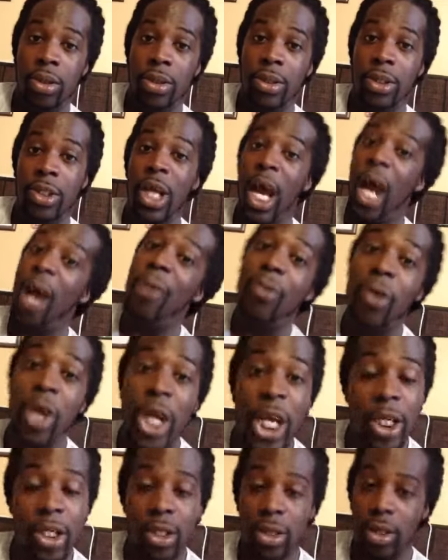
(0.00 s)
Jaffrey,
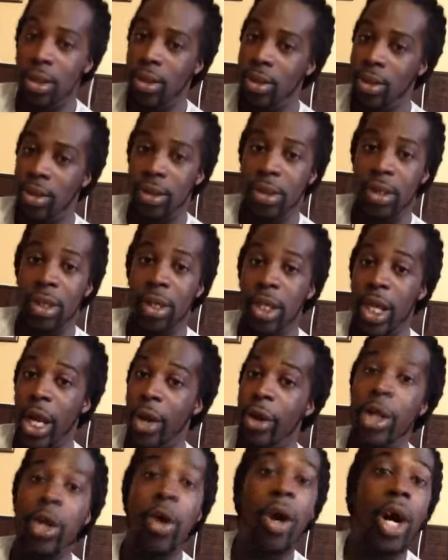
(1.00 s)
they're
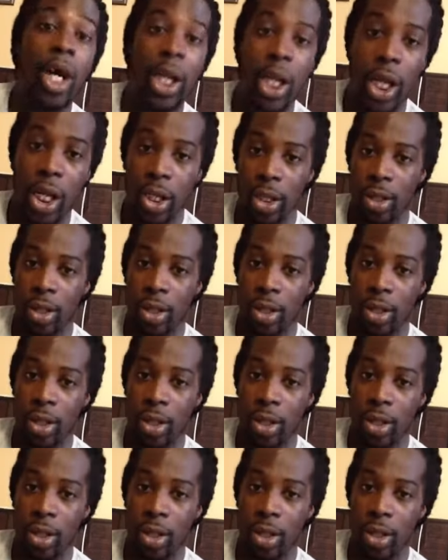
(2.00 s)
in order.